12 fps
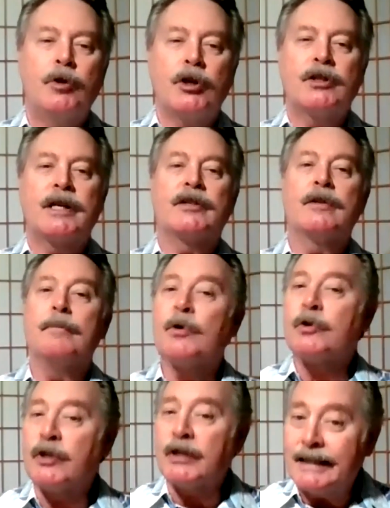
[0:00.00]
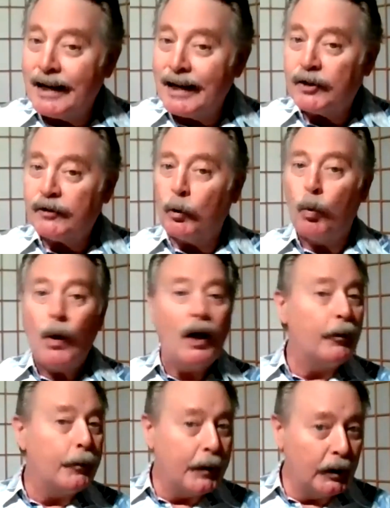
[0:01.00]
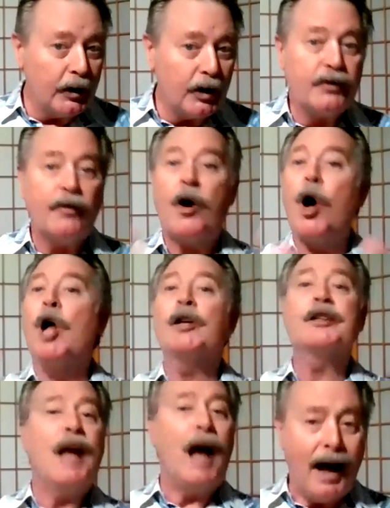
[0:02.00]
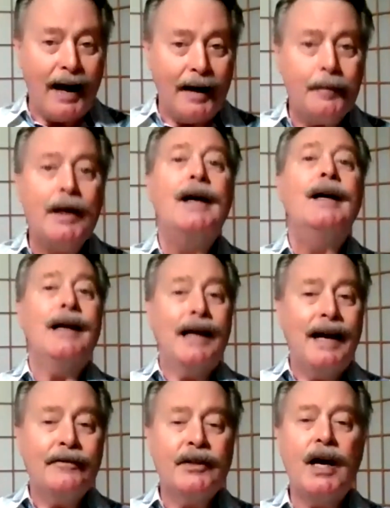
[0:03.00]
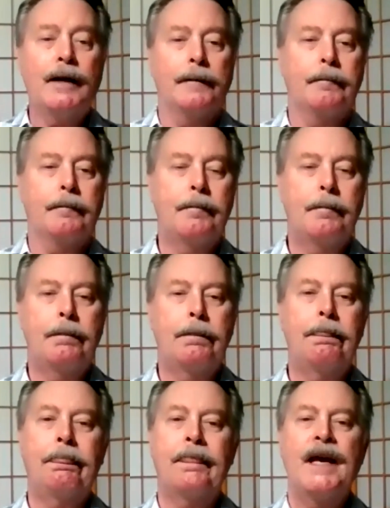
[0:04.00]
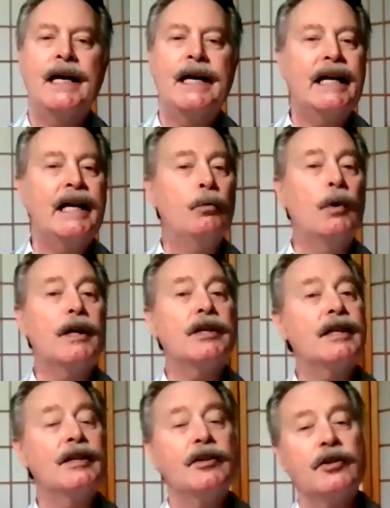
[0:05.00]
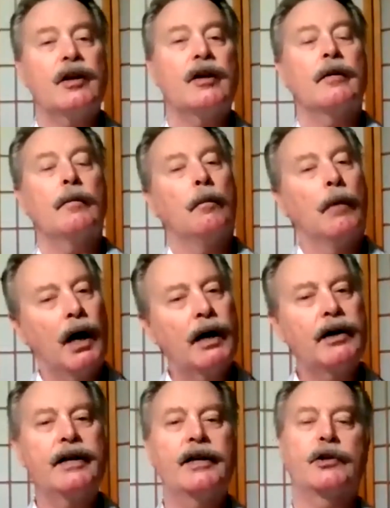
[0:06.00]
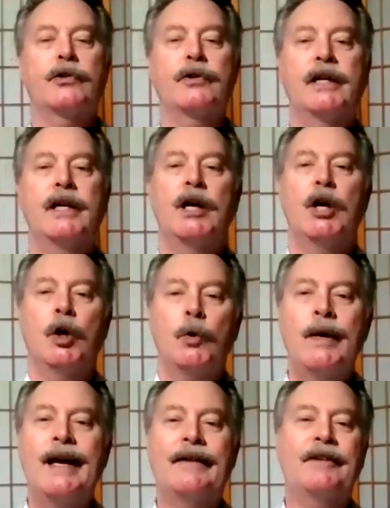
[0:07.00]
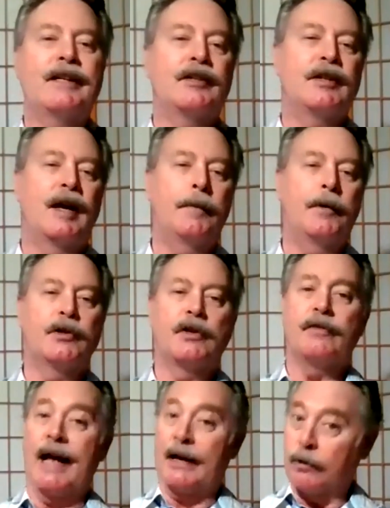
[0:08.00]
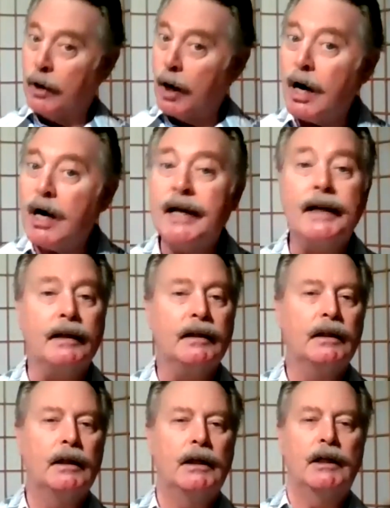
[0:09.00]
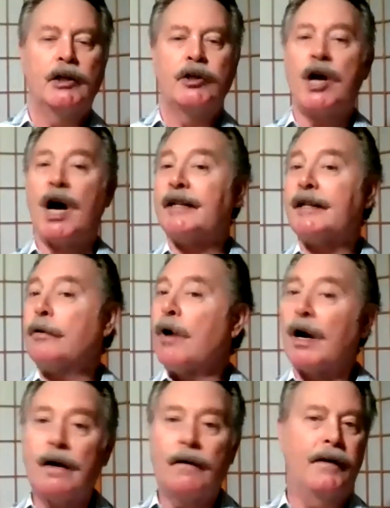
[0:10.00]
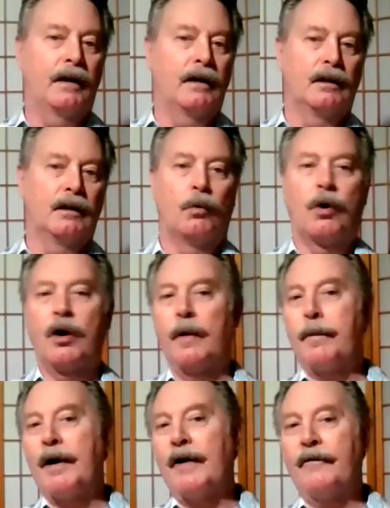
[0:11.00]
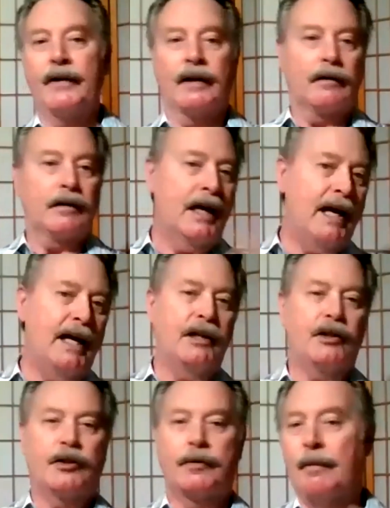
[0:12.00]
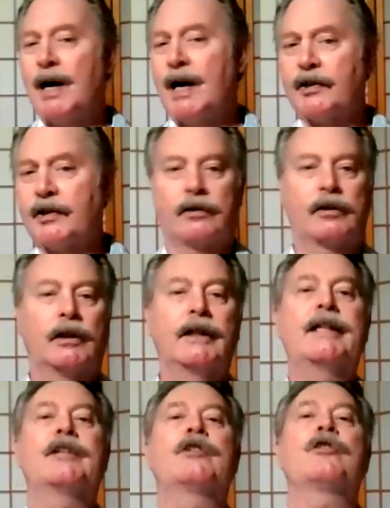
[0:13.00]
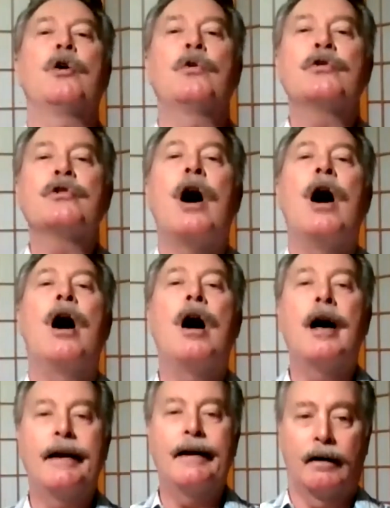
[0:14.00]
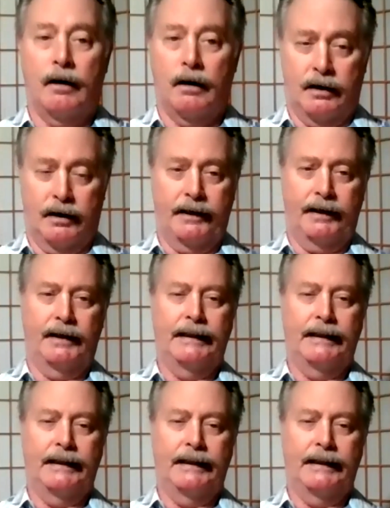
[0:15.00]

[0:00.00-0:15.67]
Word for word: just as the most successful wealth builders of all time have done. In what is considered modern history, we have the examples of Andrew Carnegie, John D. Rockefeller, Warren Buffett, Gates, Musk, the list goes on and on.